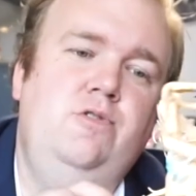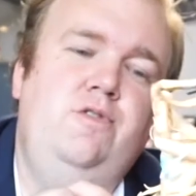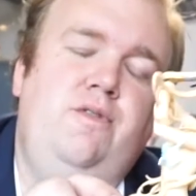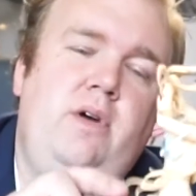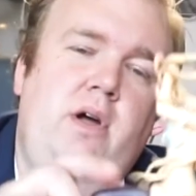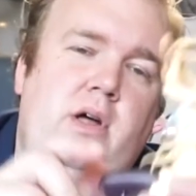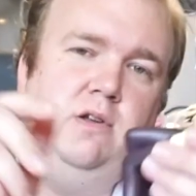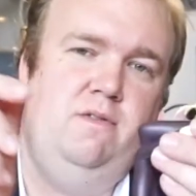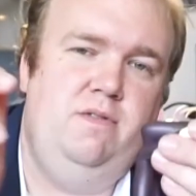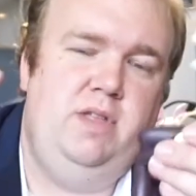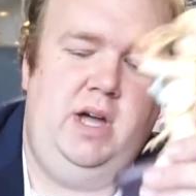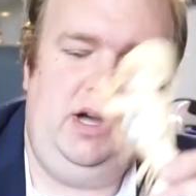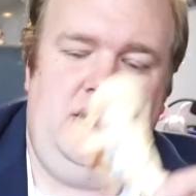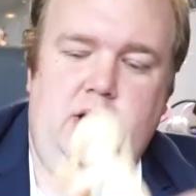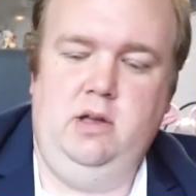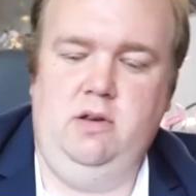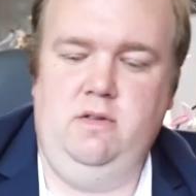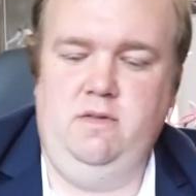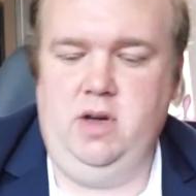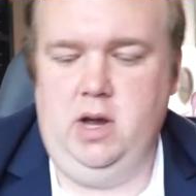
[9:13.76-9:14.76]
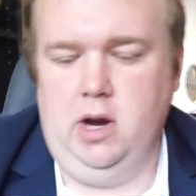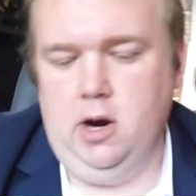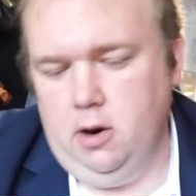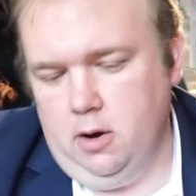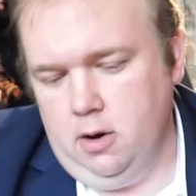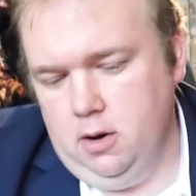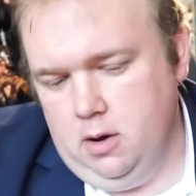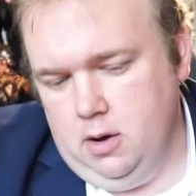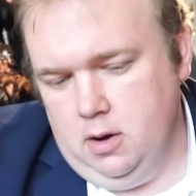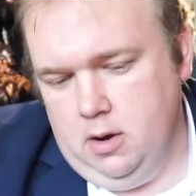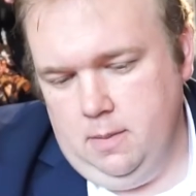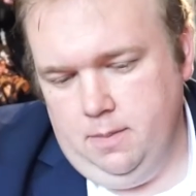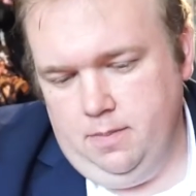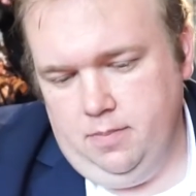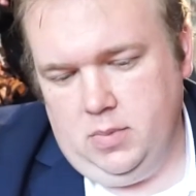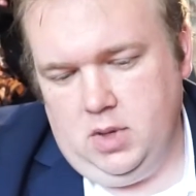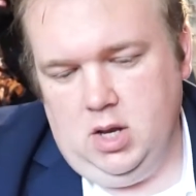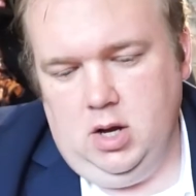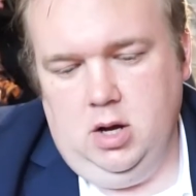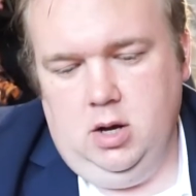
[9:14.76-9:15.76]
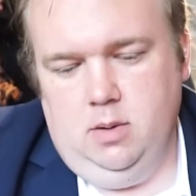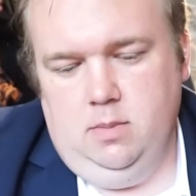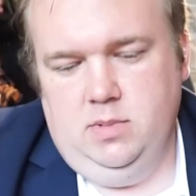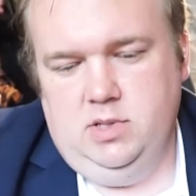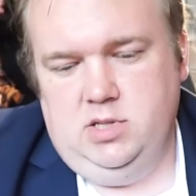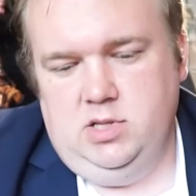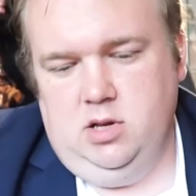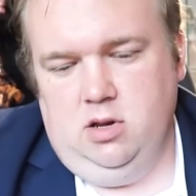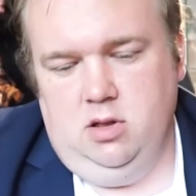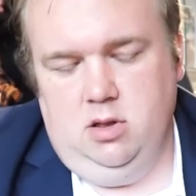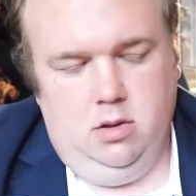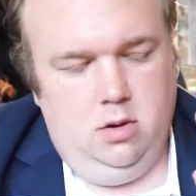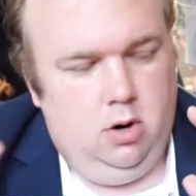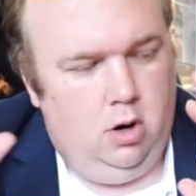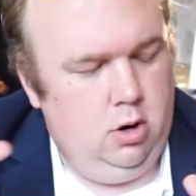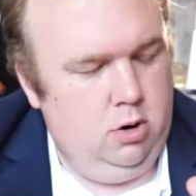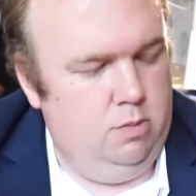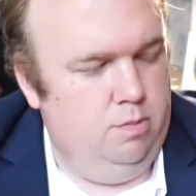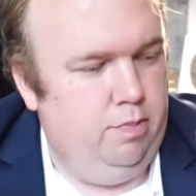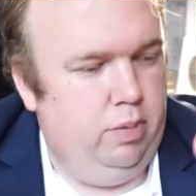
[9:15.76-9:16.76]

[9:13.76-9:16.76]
fan of that kind of hair instead of the hard